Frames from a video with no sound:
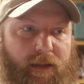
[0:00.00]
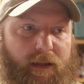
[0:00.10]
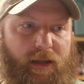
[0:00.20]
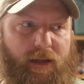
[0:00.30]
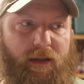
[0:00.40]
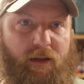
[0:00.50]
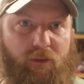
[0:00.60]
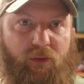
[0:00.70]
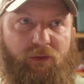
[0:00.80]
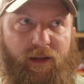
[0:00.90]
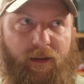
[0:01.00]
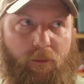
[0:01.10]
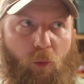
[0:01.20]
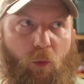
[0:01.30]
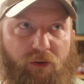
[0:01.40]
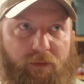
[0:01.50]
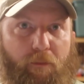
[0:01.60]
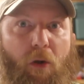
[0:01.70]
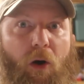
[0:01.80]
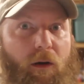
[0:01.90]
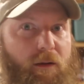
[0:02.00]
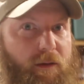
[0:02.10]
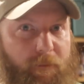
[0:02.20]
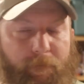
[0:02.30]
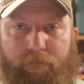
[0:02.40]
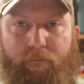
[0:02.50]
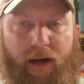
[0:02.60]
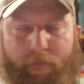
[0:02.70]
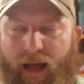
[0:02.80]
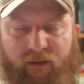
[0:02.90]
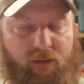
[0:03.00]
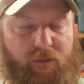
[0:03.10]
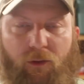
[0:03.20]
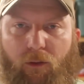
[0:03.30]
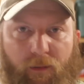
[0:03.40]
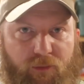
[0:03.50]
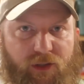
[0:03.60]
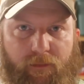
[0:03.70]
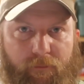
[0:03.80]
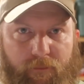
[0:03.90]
And his regime was marked by massive corruption.